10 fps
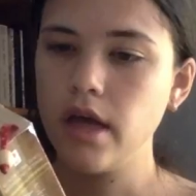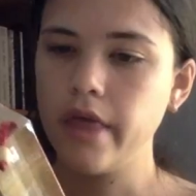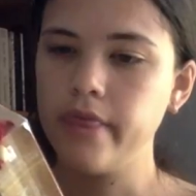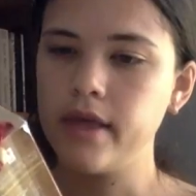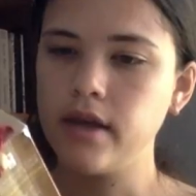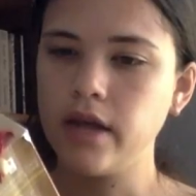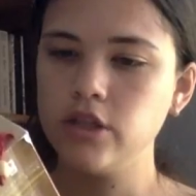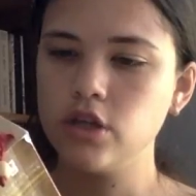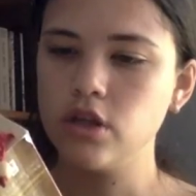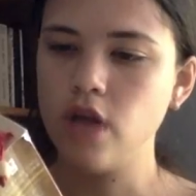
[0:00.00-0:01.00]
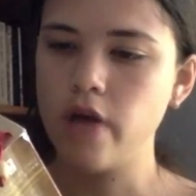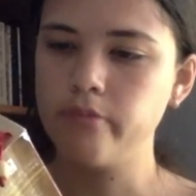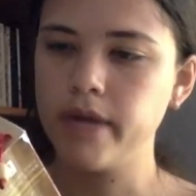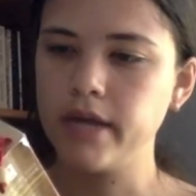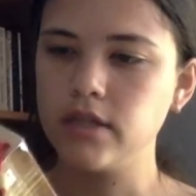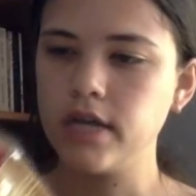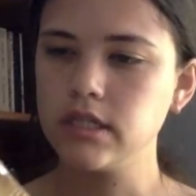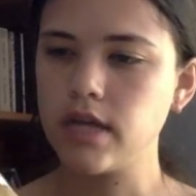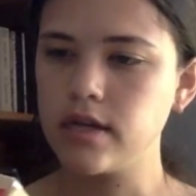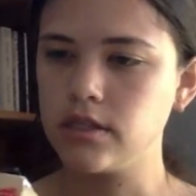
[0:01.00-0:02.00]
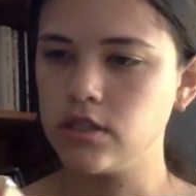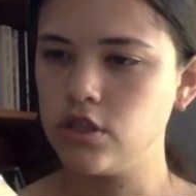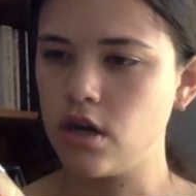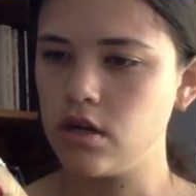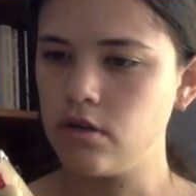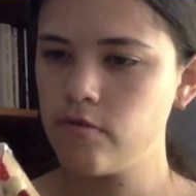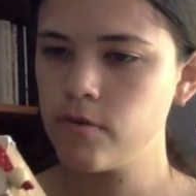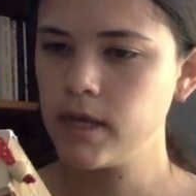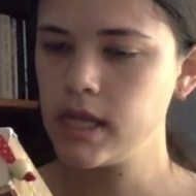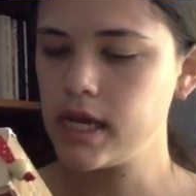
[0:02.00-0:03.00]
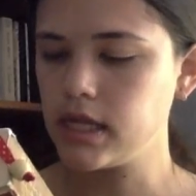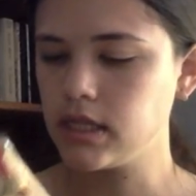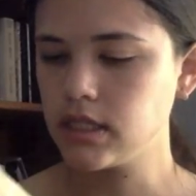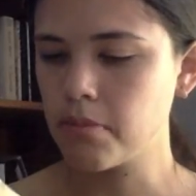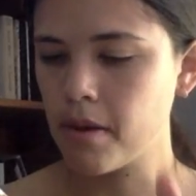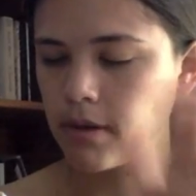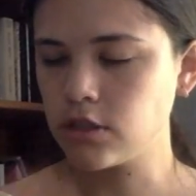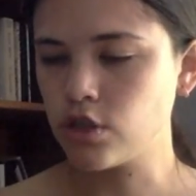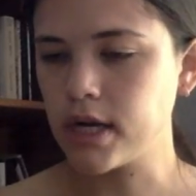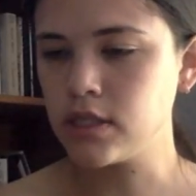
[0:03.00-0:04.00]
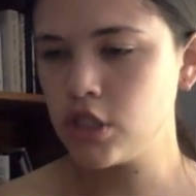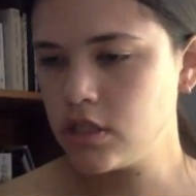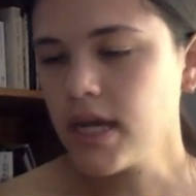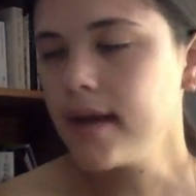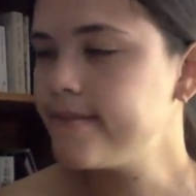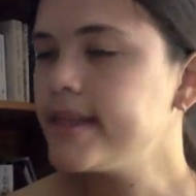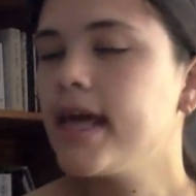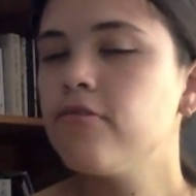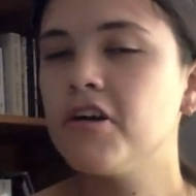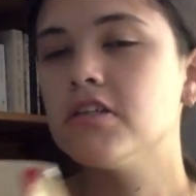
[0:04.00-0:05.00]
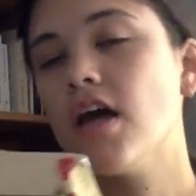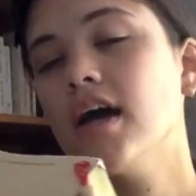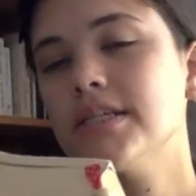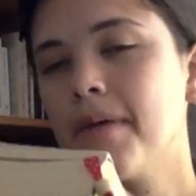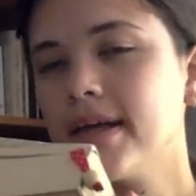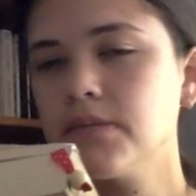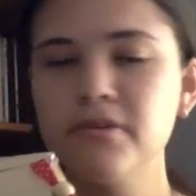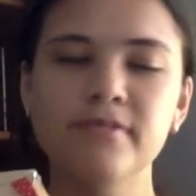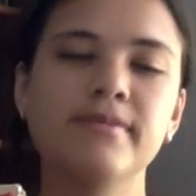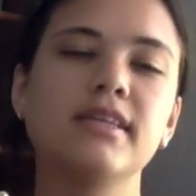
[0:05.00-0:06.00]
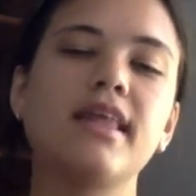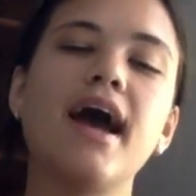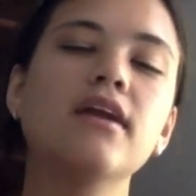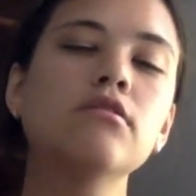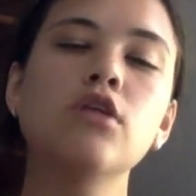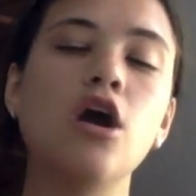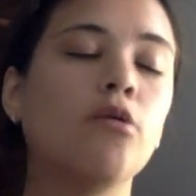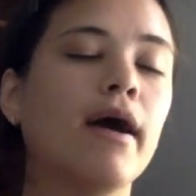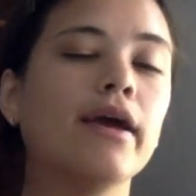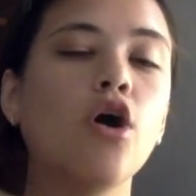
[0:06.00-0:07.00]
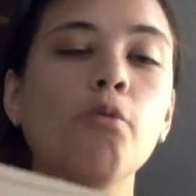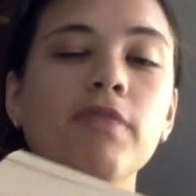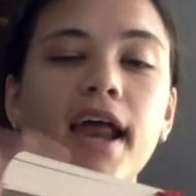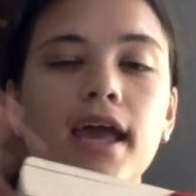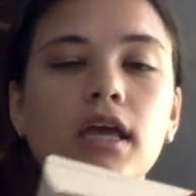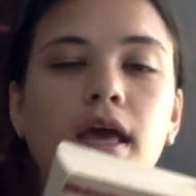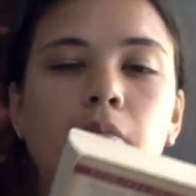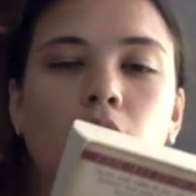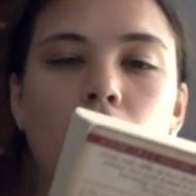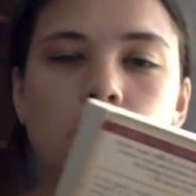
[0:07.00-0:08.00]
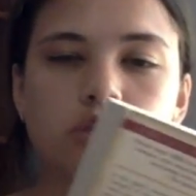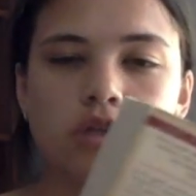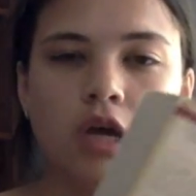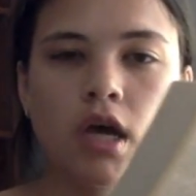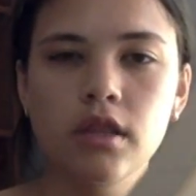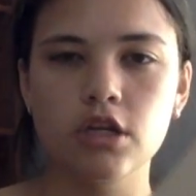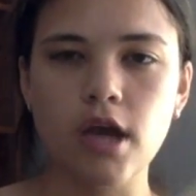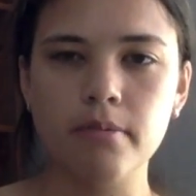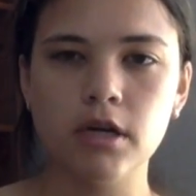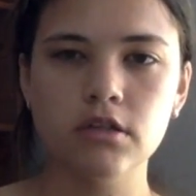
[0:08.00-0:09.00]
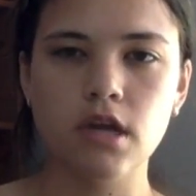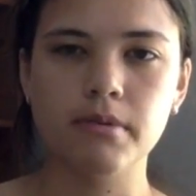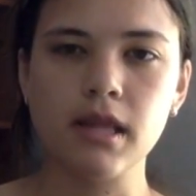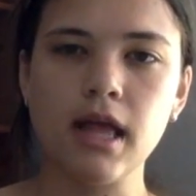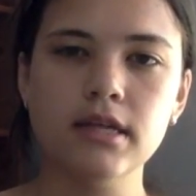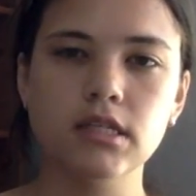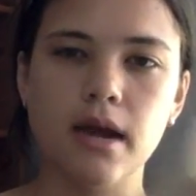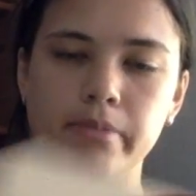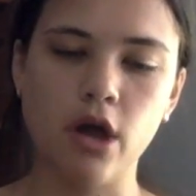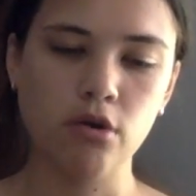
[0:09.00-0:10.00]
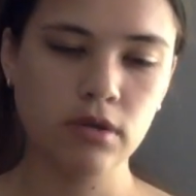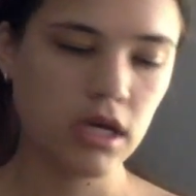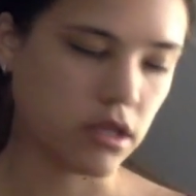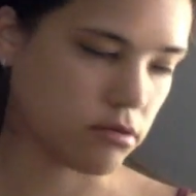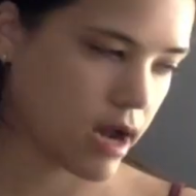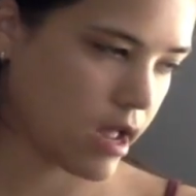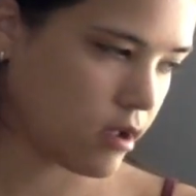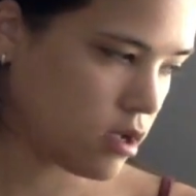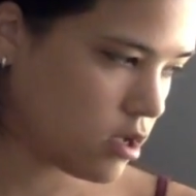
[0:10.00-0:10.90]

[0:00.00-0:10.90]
and then I took a long break, so I decided to start over with it, and this time I'm going to try to stick with it for as long as possible, but I don't know. I hope that I can get beyond the chapter I stopped at last time, though, either way.